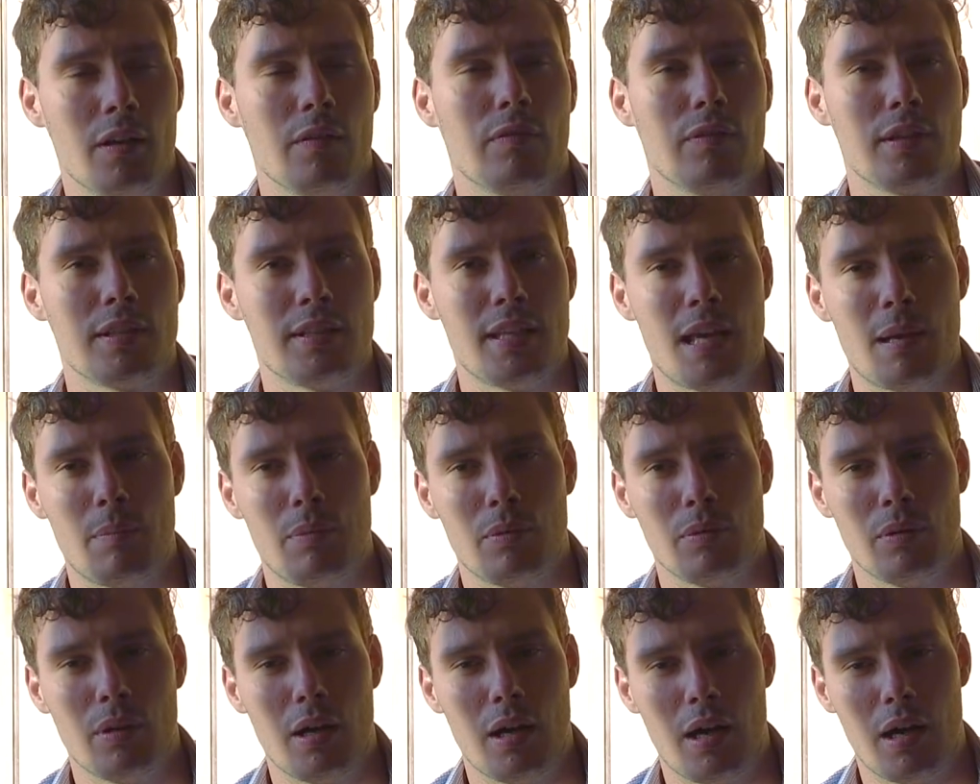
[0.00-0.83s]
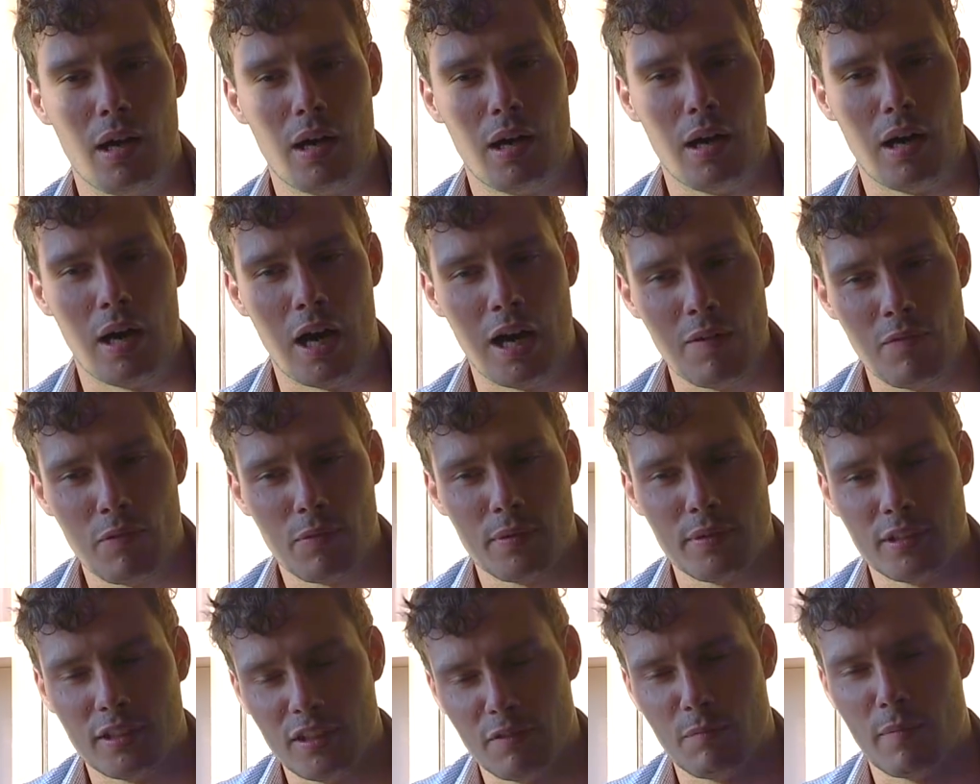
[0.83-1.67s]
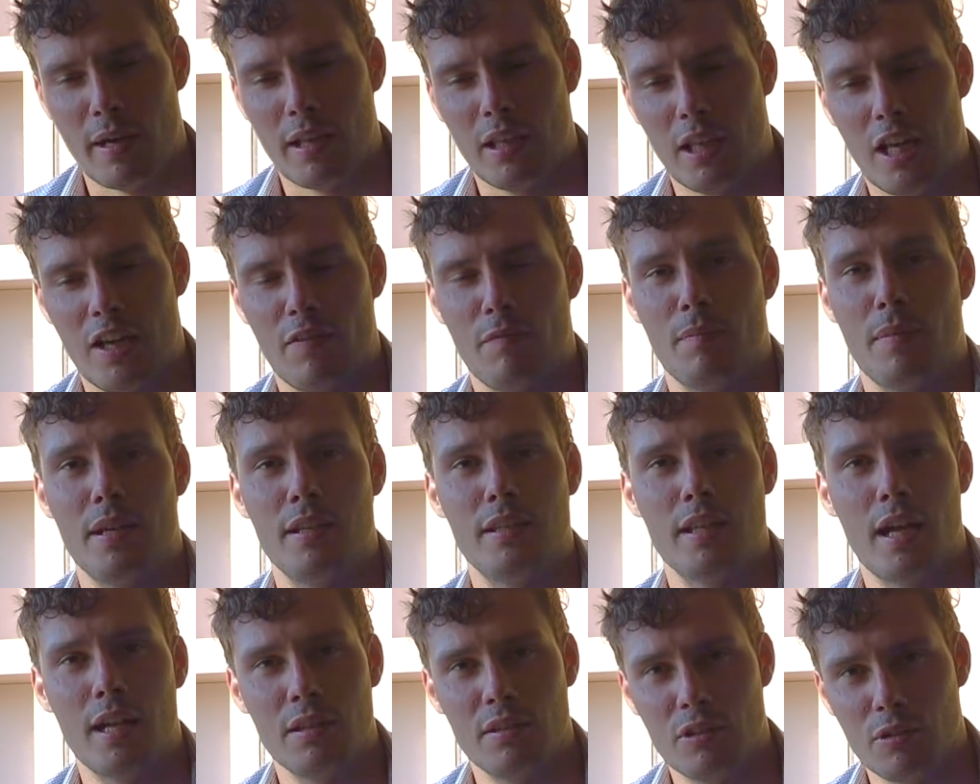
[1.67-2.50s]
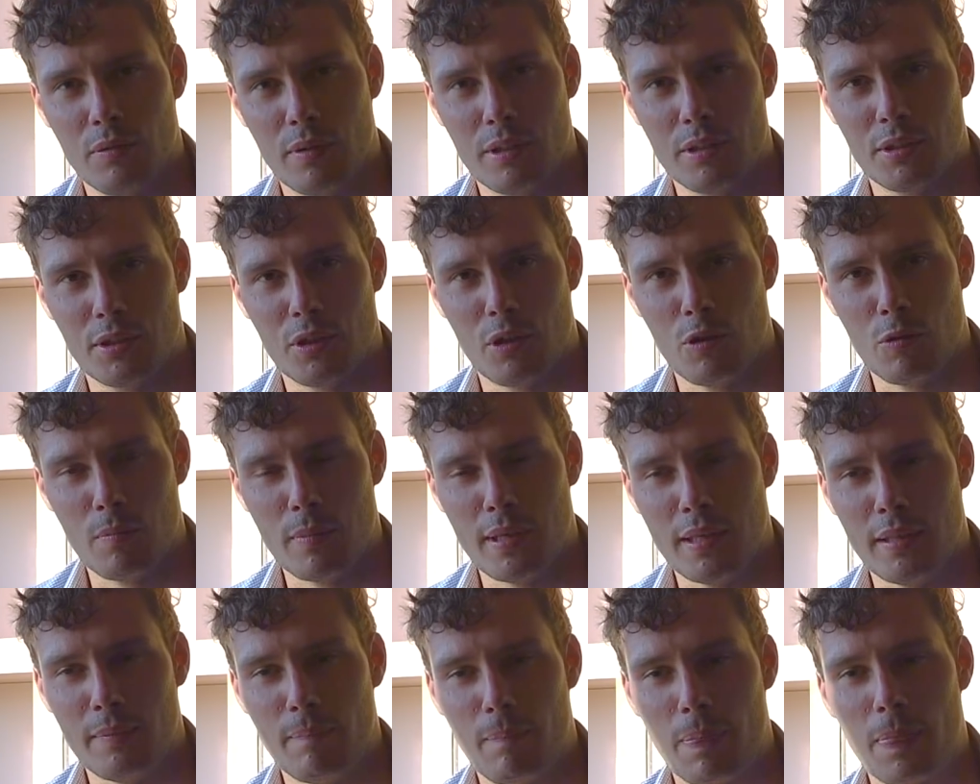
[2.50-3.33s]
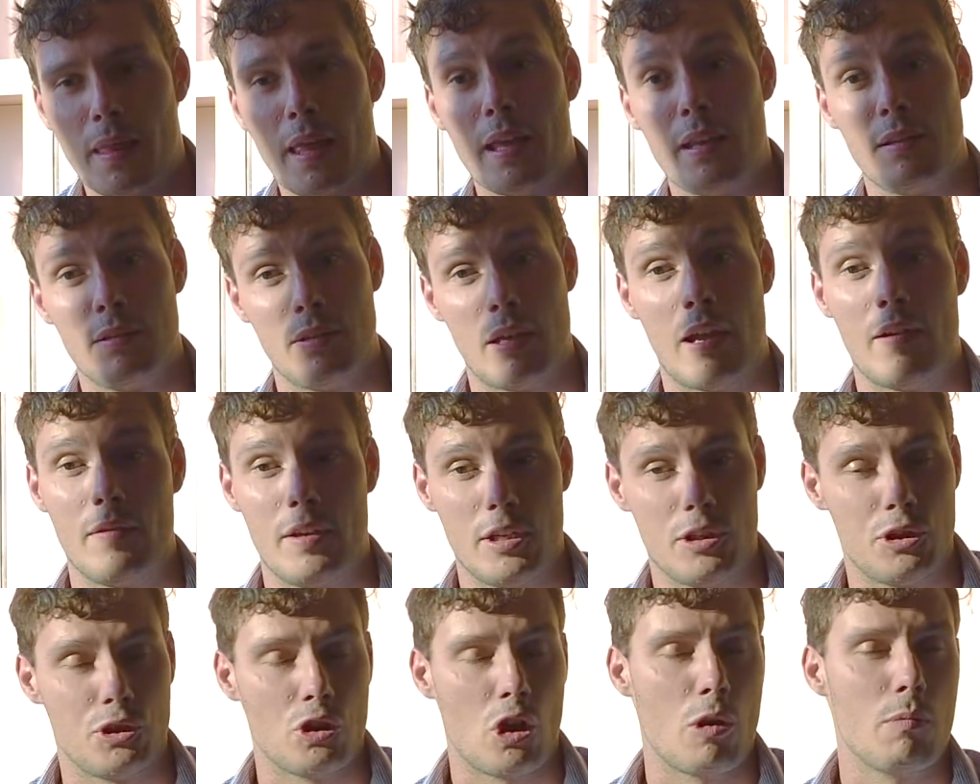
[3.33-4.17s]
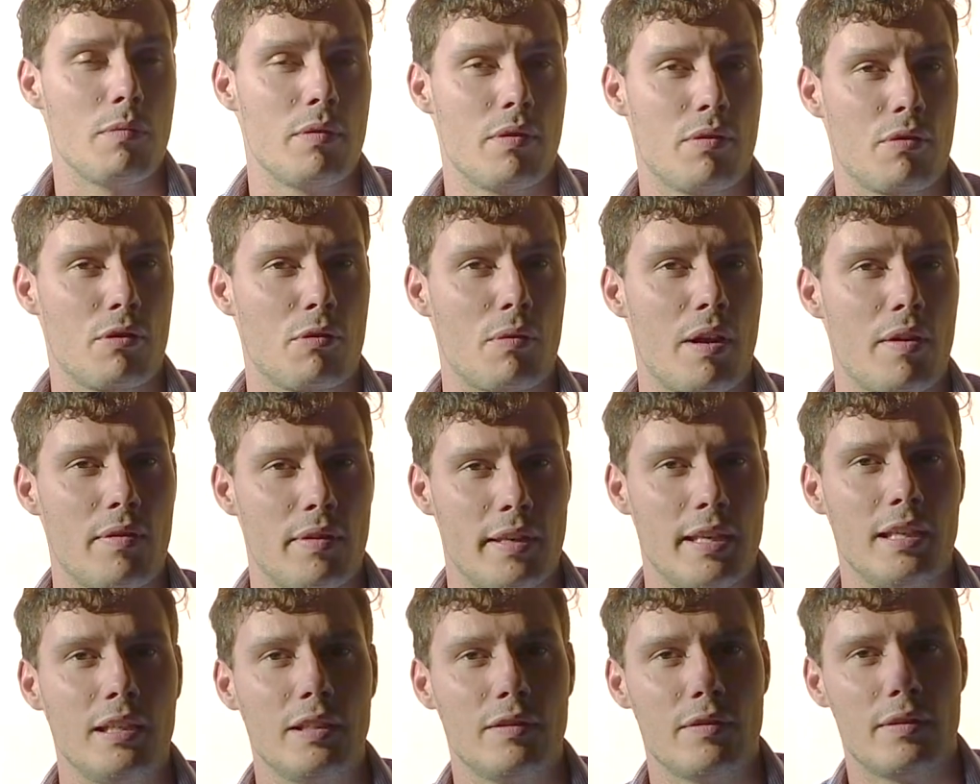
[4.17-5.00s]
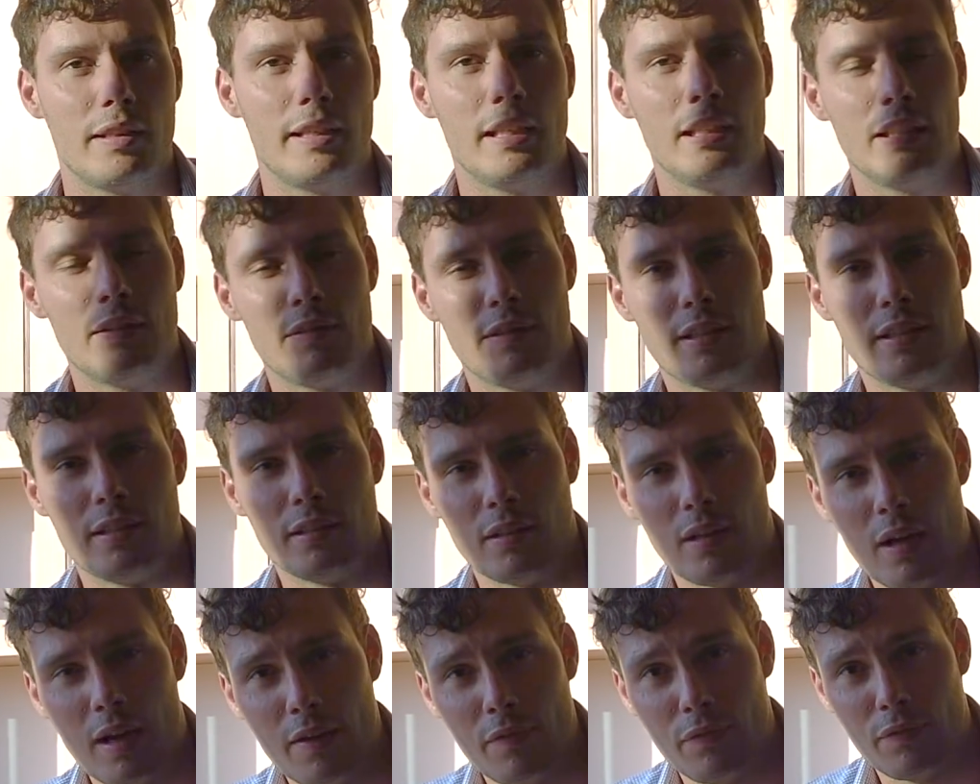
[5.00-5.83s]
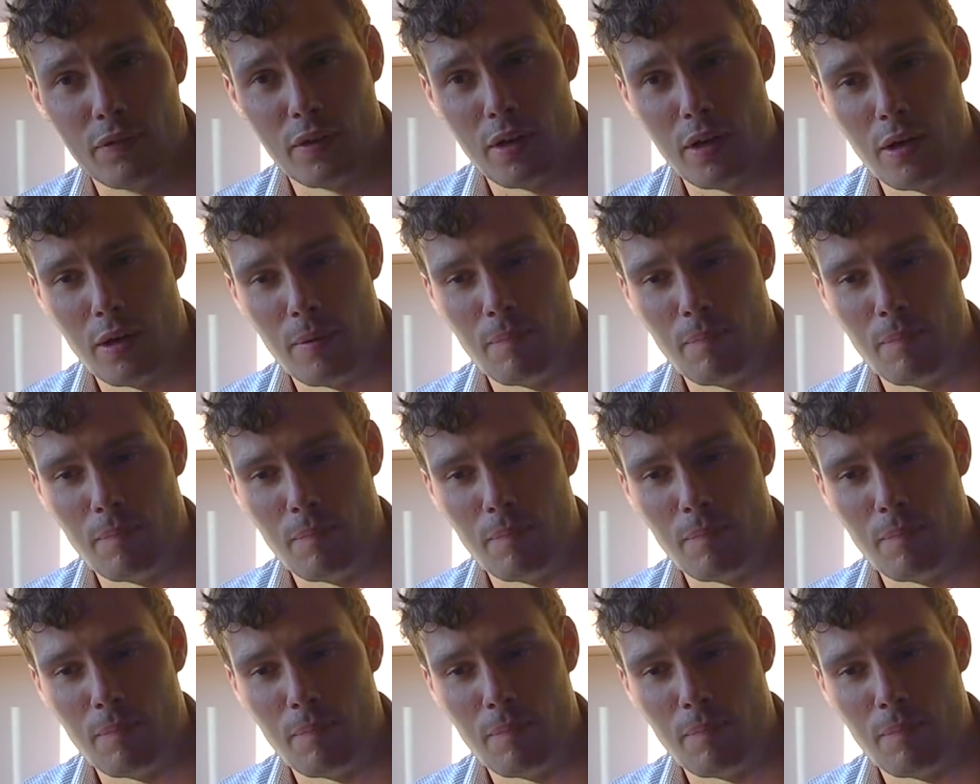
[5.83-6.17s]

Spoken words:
For example, I've always lived my life. My dad's always told me, and he's shown me through the way that he lives his life.